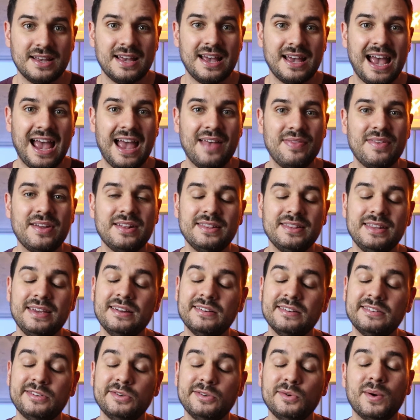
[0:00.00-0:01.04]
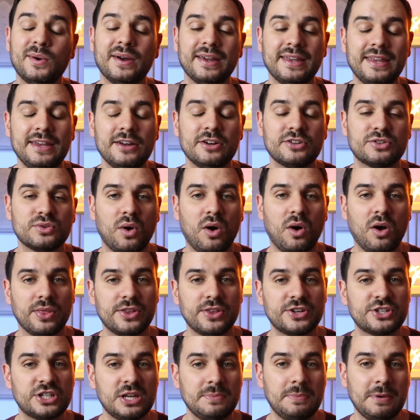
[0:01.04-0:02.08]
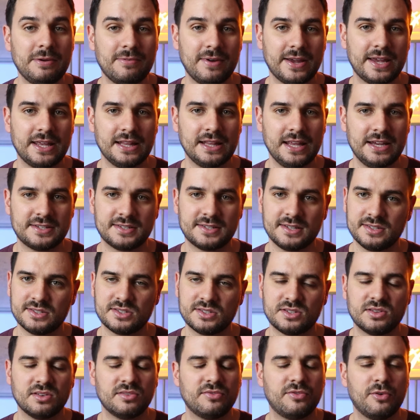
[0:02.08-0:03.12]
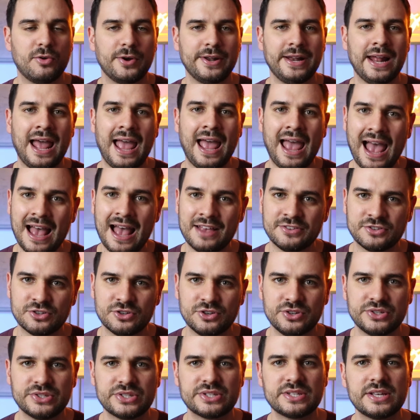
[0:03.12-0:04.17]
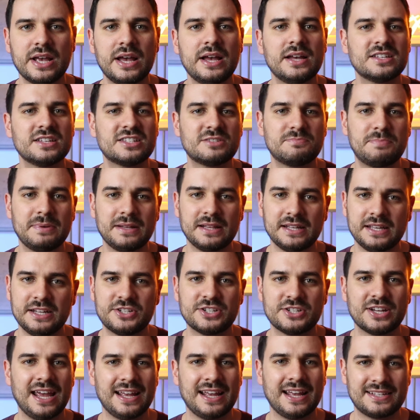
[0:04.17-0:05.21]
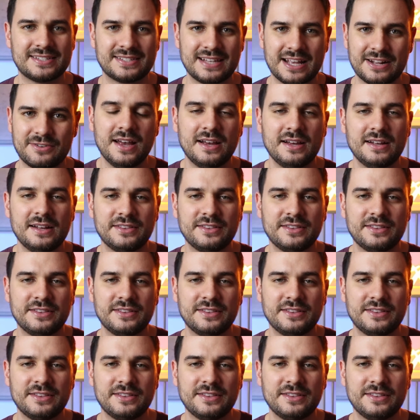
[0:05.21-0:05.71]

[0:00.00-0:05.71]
and they need to adhere to all the shipping regulations to avoid hazards, spillage, etc.